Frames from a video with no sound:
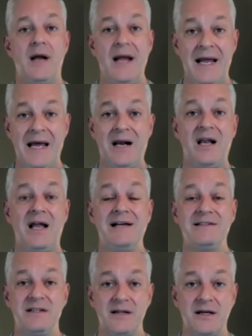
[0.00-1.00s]

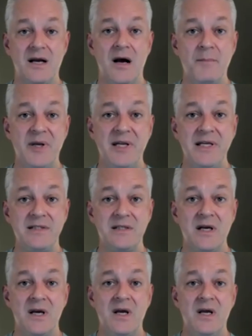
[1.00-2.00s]
analyzing the companies,
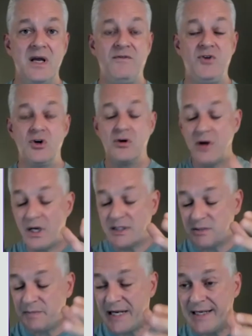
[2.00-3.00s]
if you're not
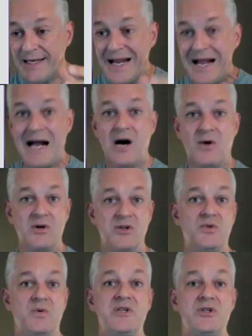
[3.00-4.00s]
spending
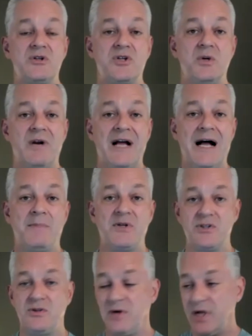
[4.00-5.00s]
hours researching what
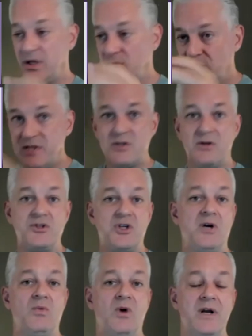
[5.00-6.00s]
Apple's doing,
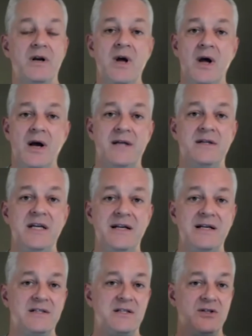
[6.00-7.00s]
researching what
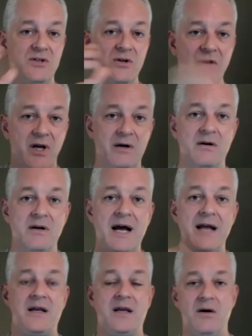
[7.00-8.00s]
Adidas is doing, or
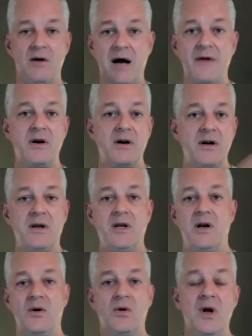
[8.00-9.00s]
Nike, or other,
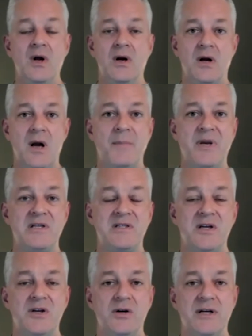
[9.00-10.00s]
companies
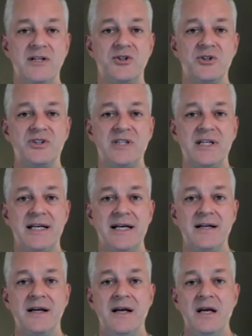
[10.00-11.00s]
that you're interested
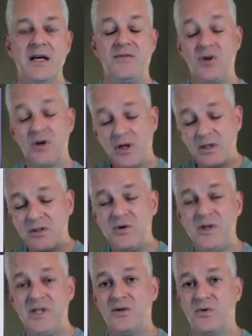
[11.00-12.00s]
in, if you're not
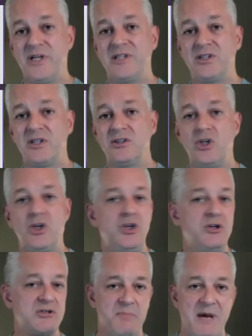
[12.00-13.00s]
doing the research,
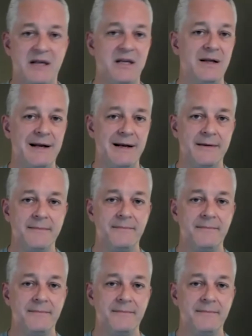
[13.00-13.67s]
you're speculating.